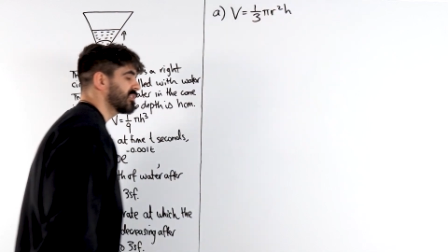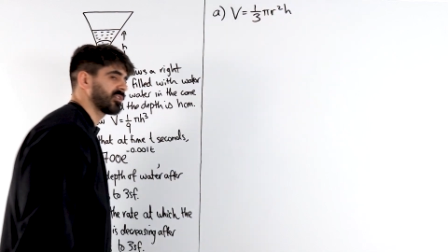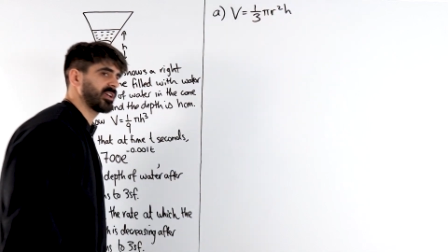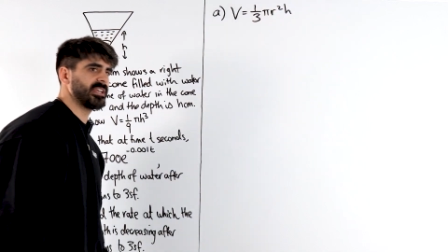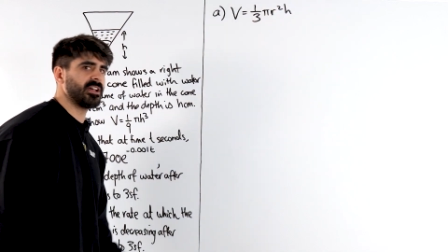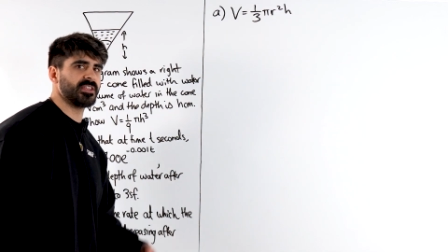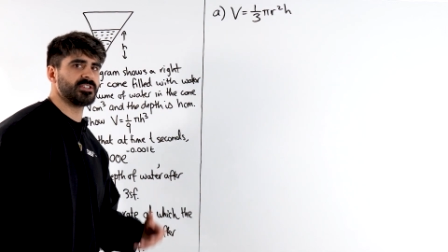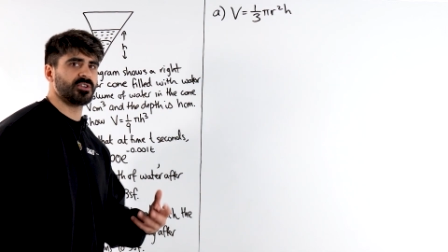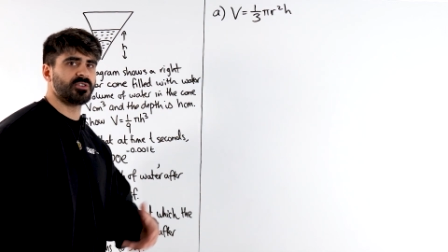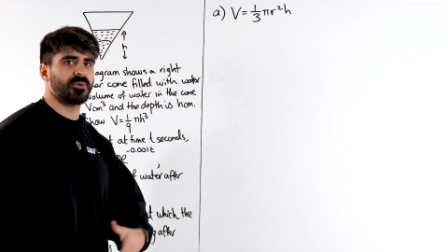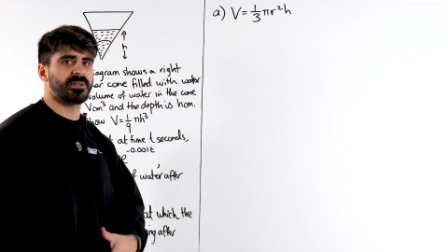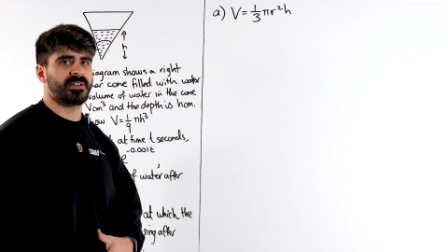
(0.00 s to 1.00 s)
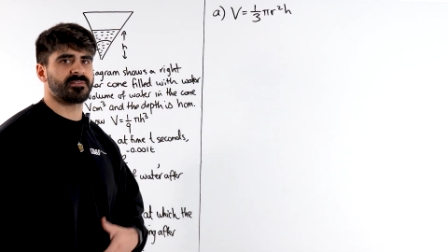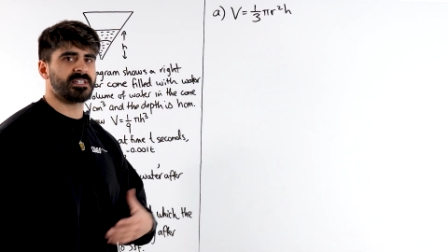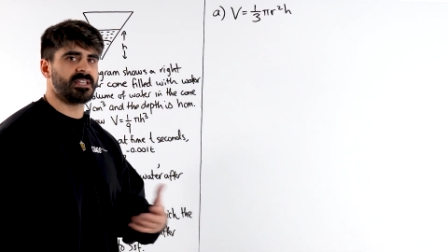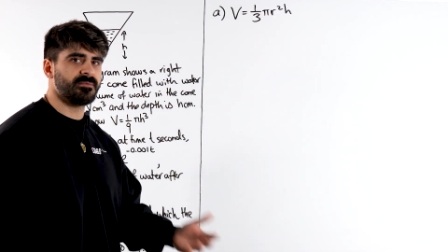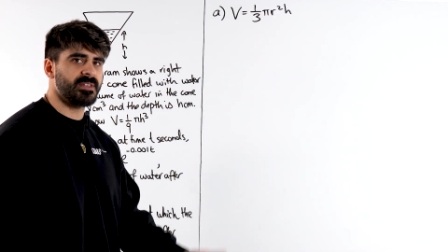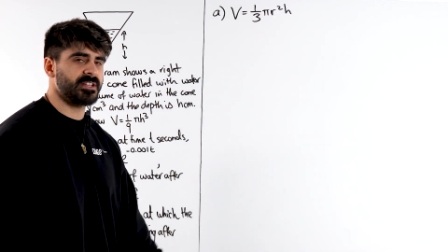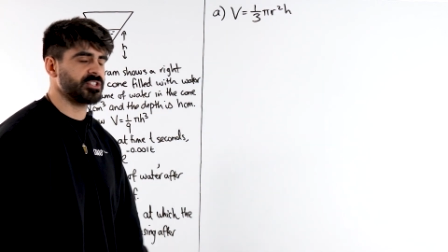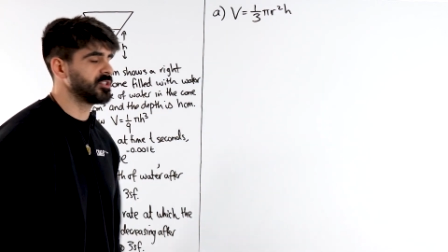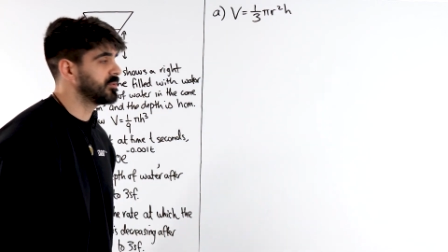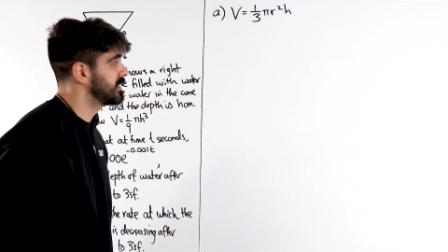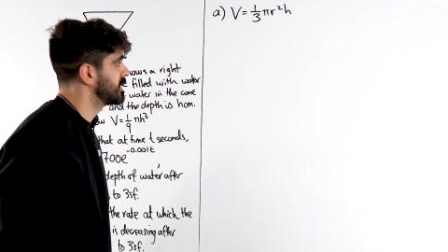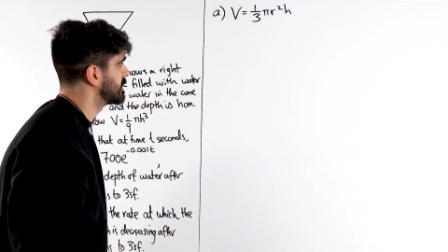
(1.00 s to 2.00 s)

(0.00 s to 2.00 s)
Okay, now they don't always have to give that to you in the